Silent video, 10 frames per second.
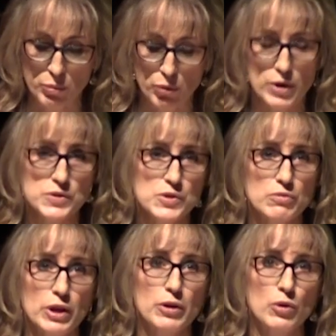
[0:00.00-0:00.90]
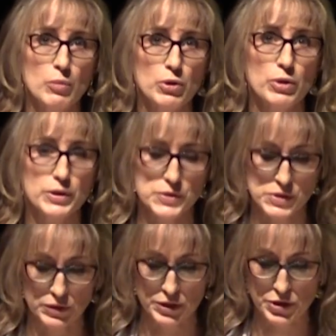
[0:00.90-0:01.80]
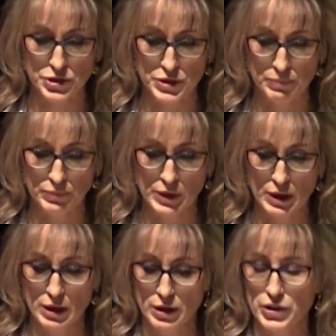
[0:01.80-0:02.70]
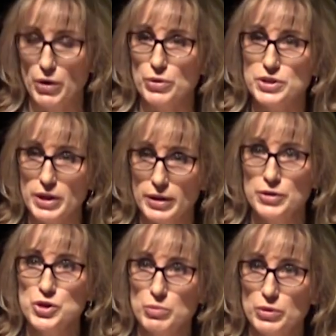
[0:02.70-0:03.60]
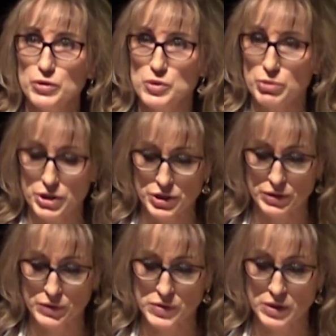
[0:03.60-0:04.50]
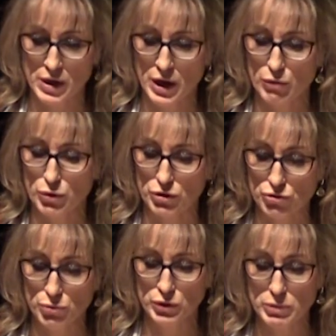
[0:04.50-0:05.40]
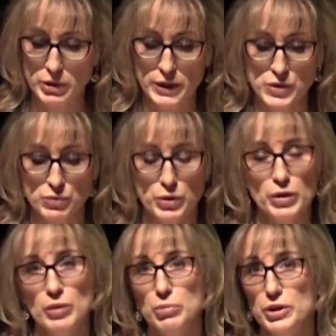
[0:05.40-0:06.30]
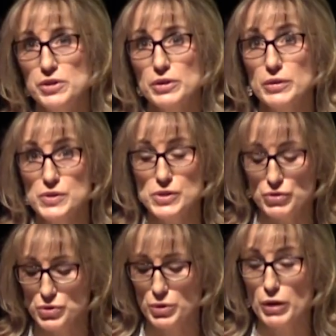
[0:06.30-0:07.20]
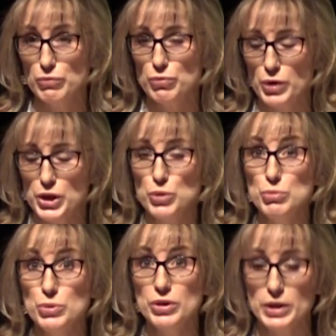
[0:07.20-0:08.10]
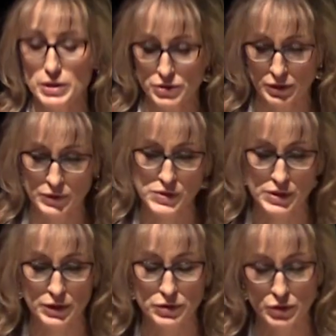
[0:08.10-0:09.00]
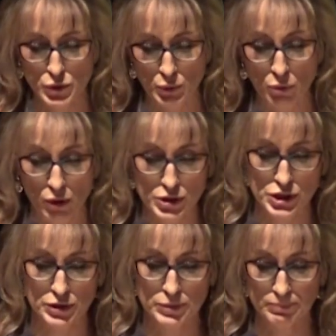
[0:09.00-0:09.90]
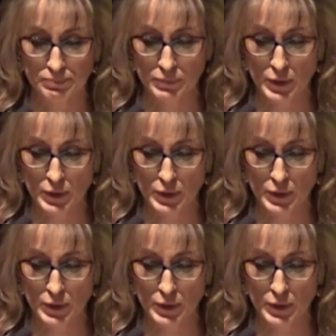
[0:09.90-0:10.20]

in the process of economic reconciliation. They are tangible expressions of what it truly means for a company to for a community to consent to a project.